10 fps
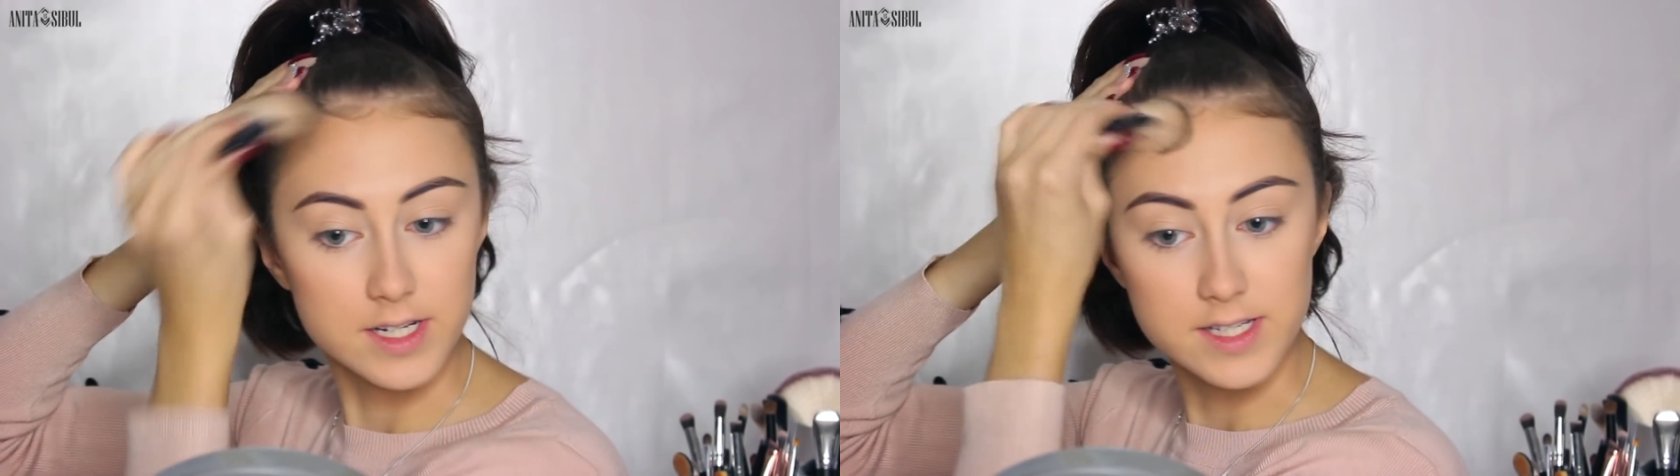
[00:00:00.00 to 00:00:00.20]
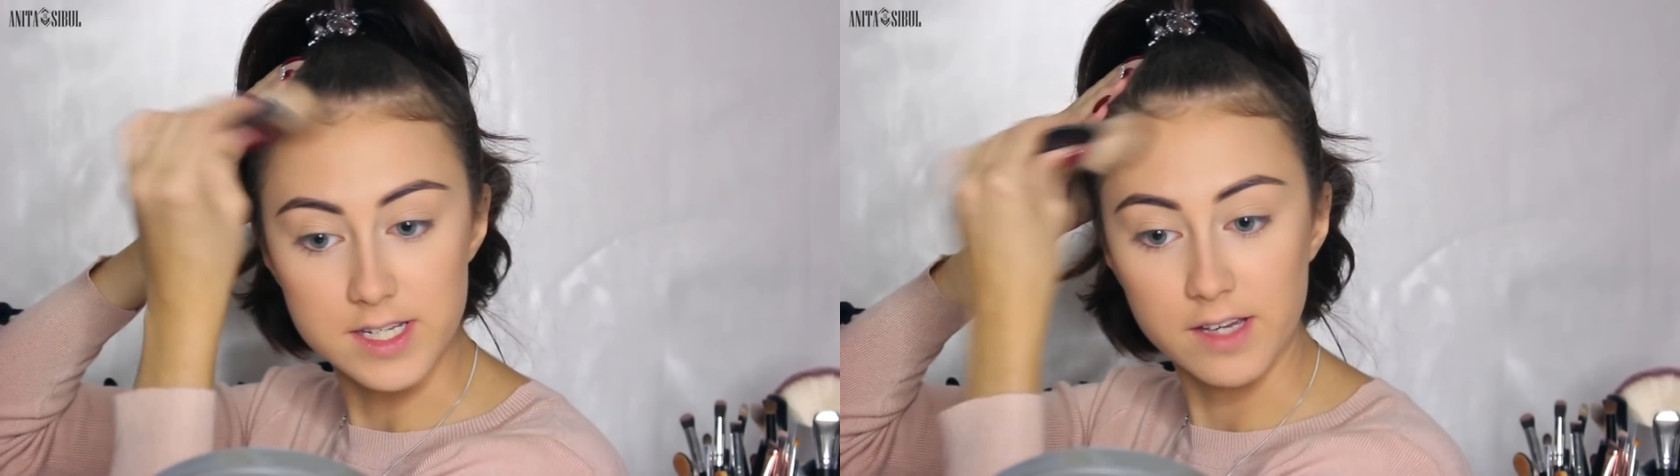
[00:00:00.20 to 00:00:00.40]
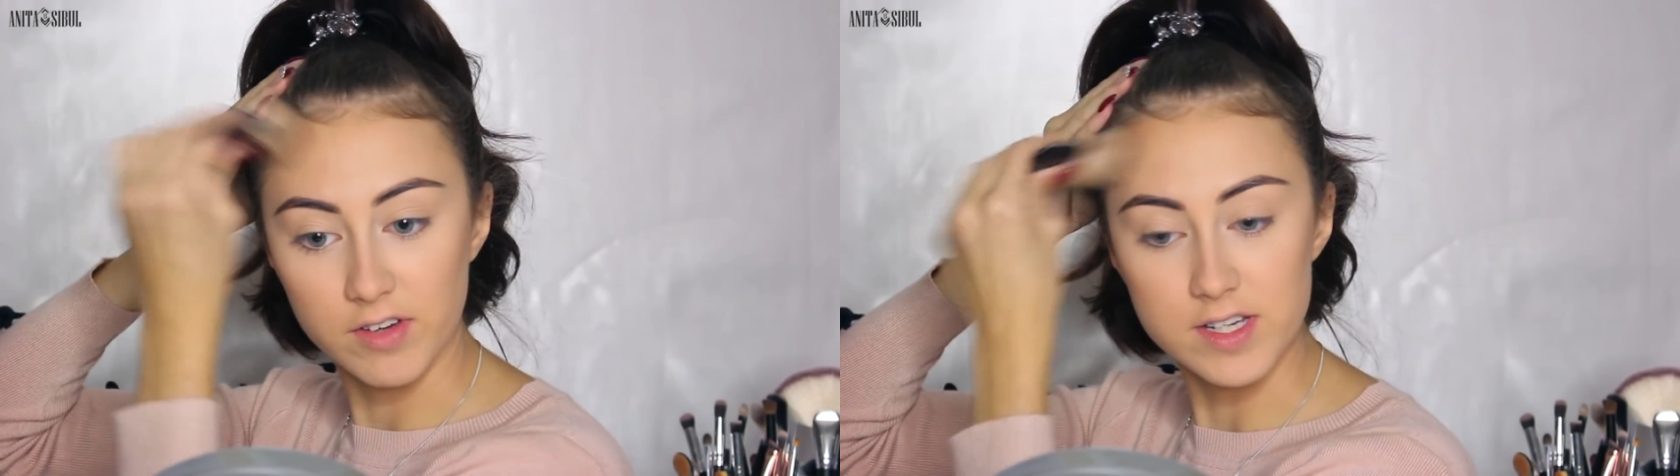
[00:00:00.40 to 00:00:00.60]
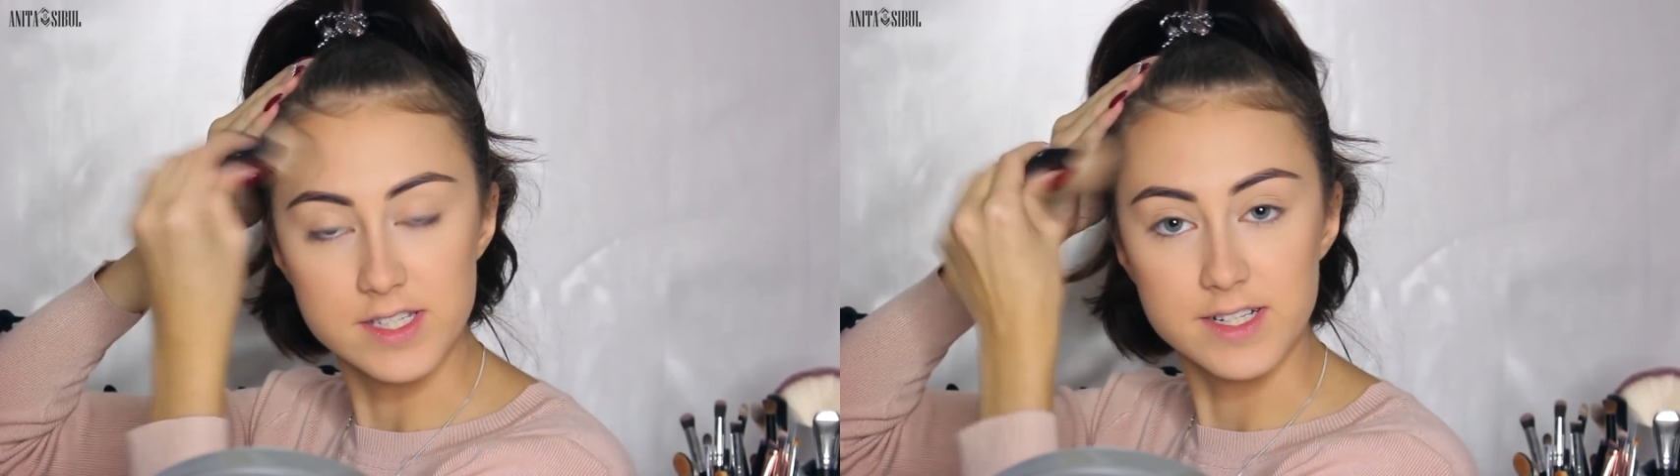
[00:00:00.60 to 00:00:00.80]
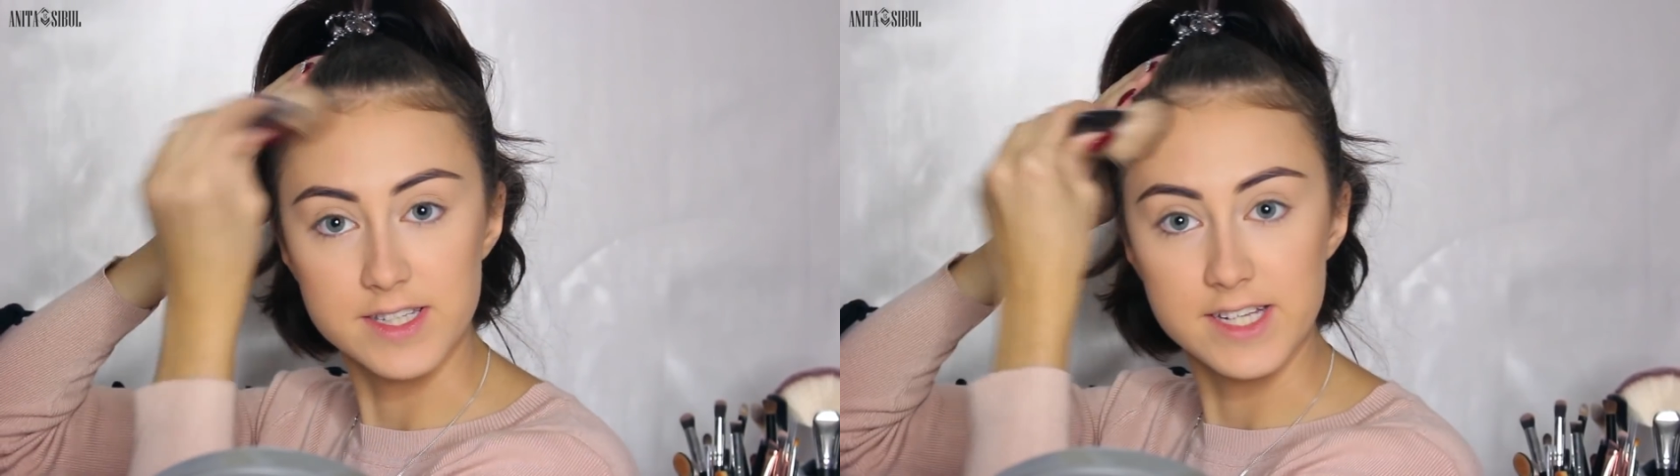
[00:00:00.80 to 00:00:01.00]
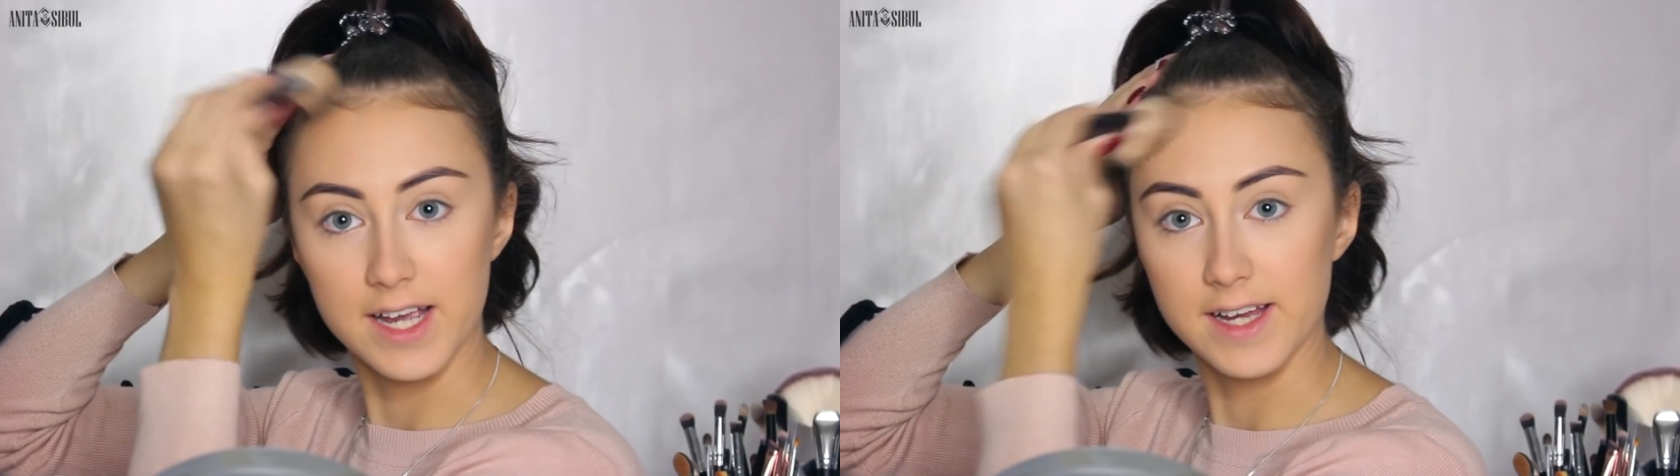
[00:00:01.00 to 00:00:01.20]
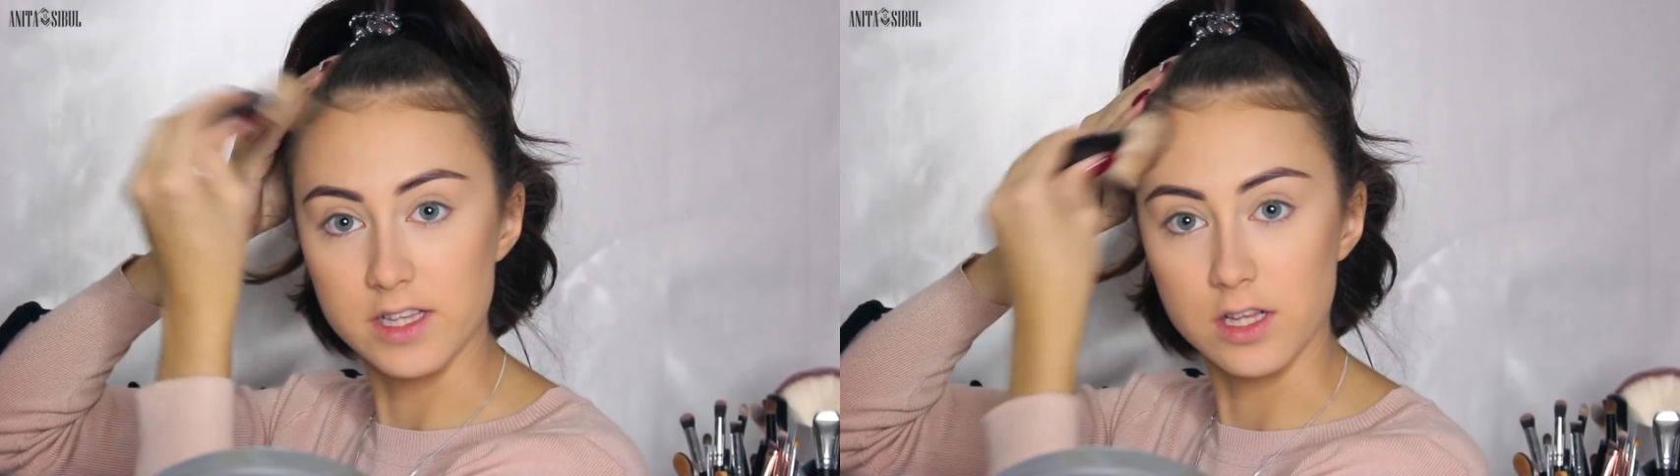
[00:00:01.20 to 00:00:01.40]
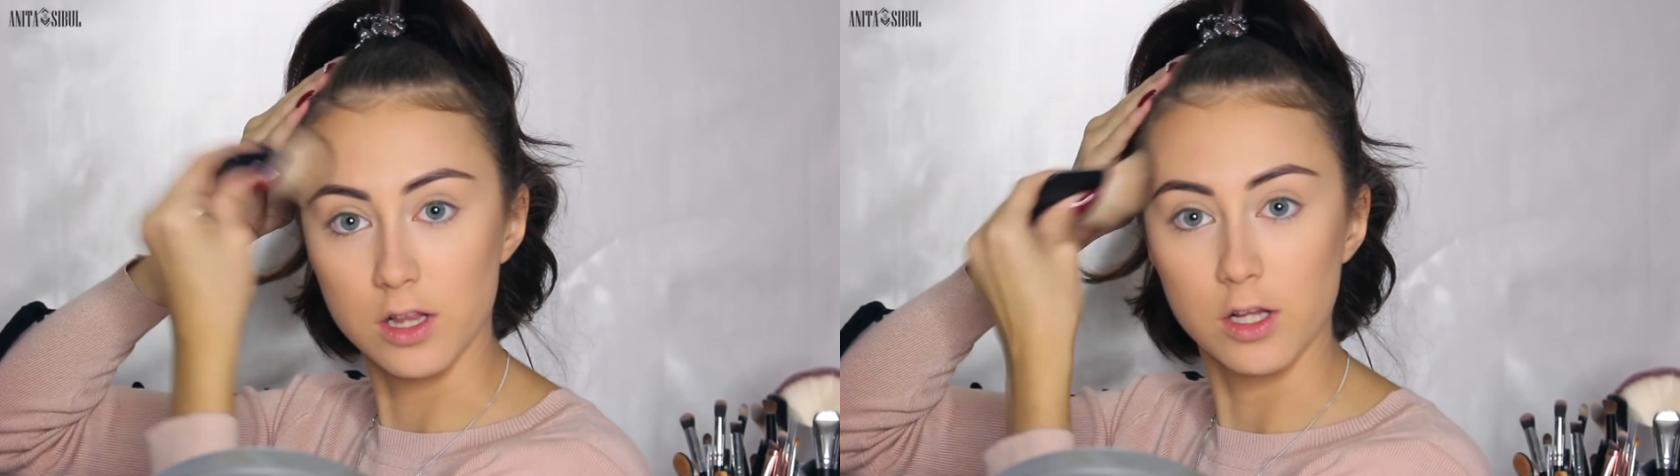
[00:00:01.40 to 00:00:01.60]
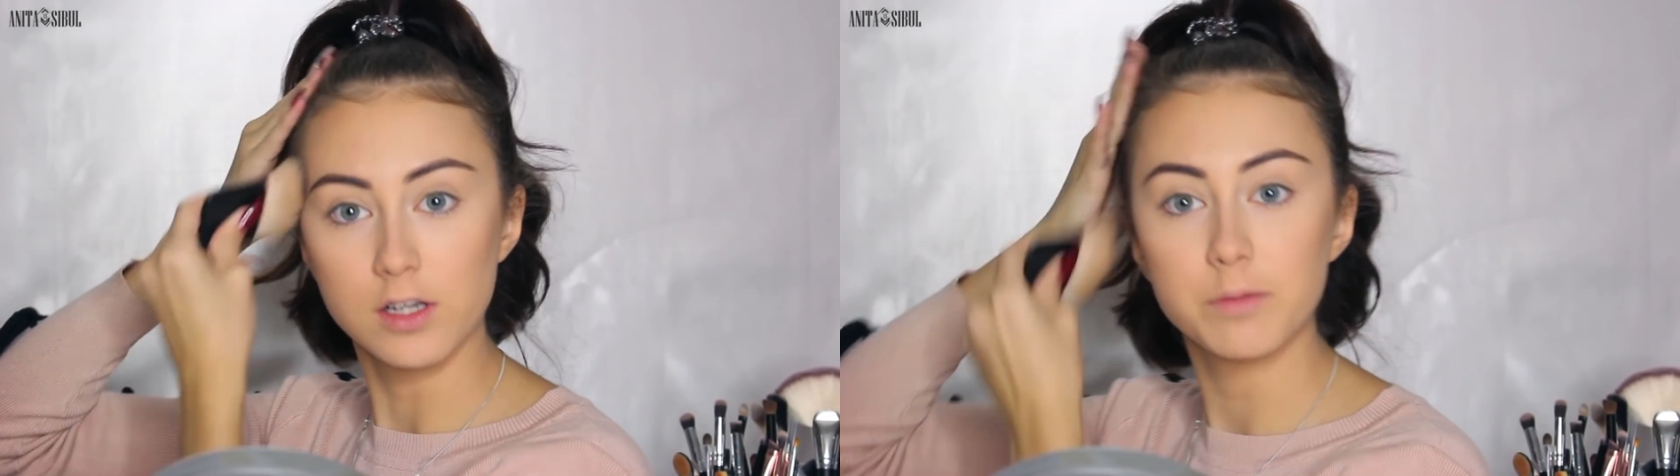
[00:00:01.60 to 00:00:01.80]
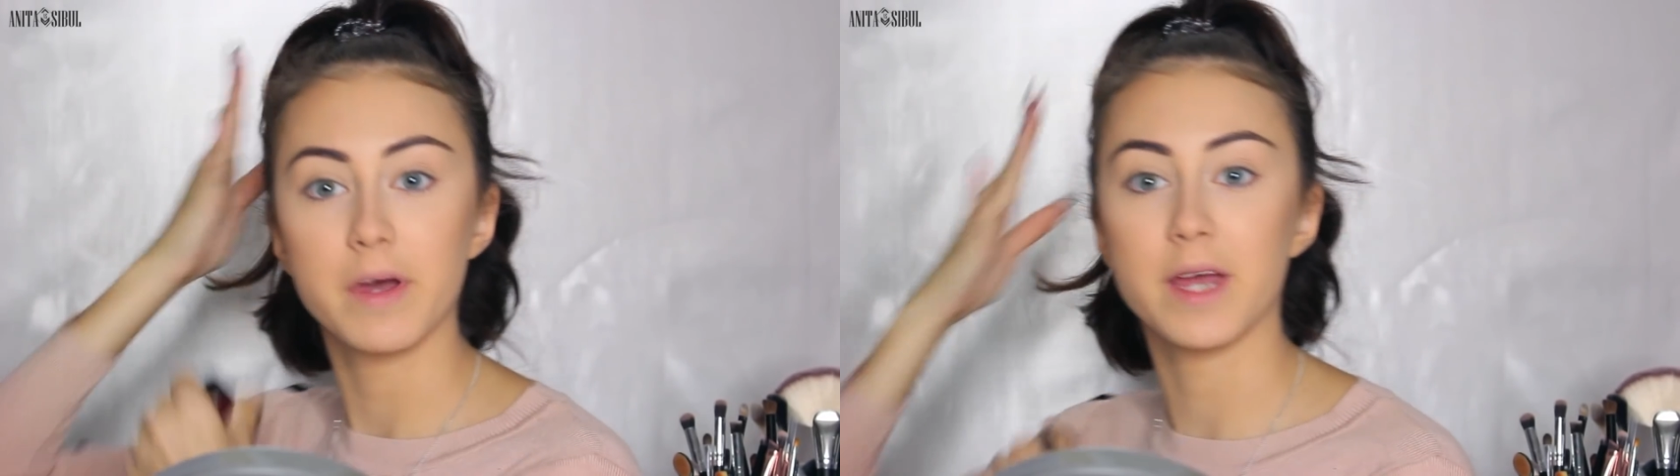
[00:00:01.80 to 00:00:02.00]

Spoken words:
Let's give us the damn look,